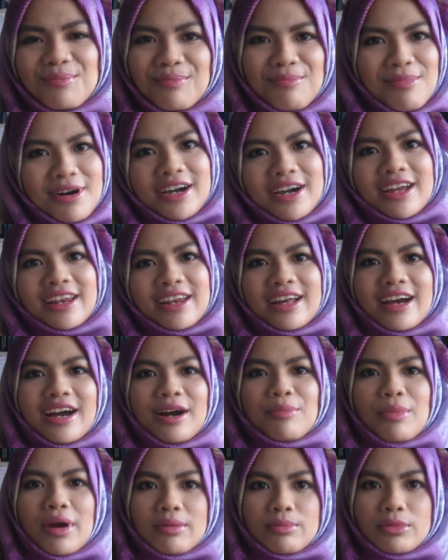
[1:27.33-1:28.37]
But
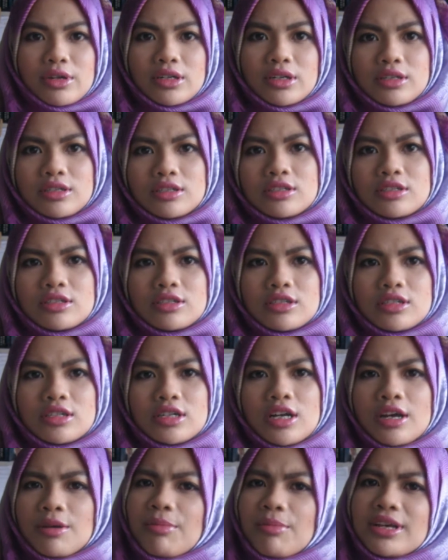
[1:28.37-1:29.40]
I'm gonna
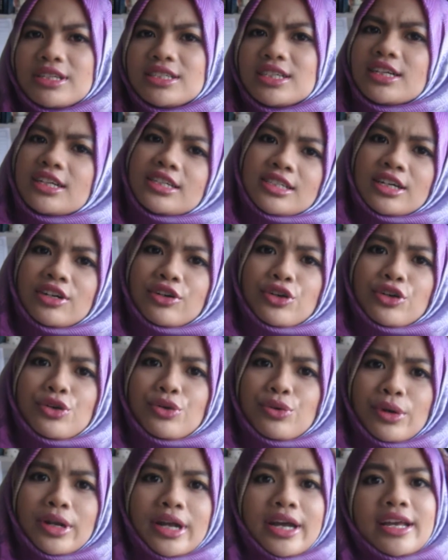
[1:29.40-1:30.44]
basically tell you
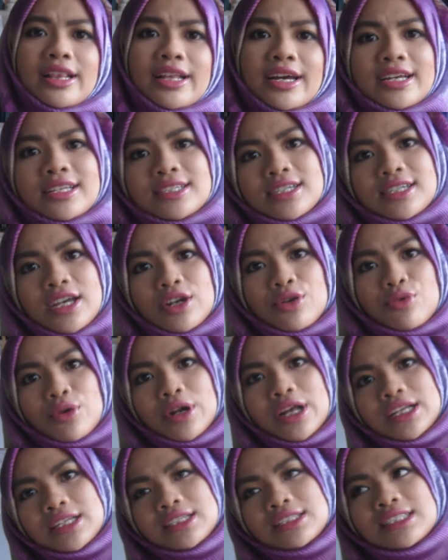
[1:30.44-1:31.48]
what I liked and what
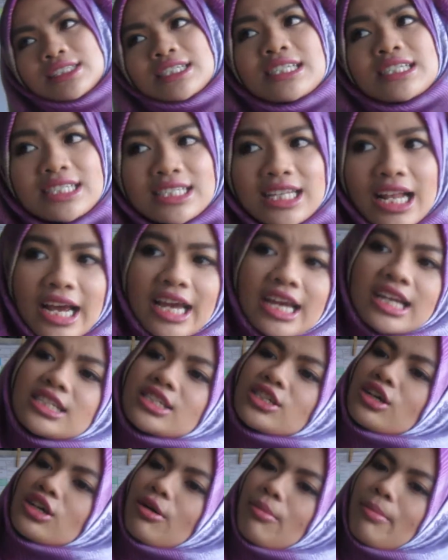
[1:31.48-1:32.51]
I disliked
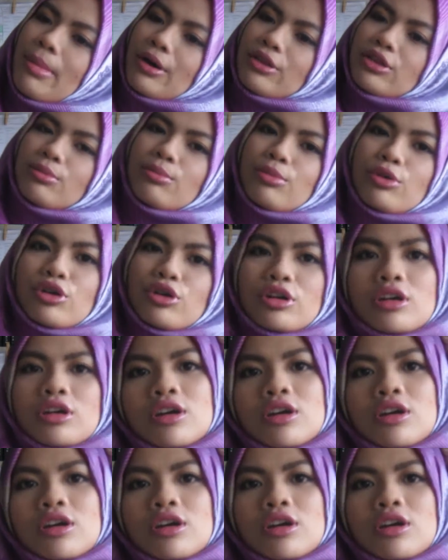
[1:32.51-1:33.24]
about the book.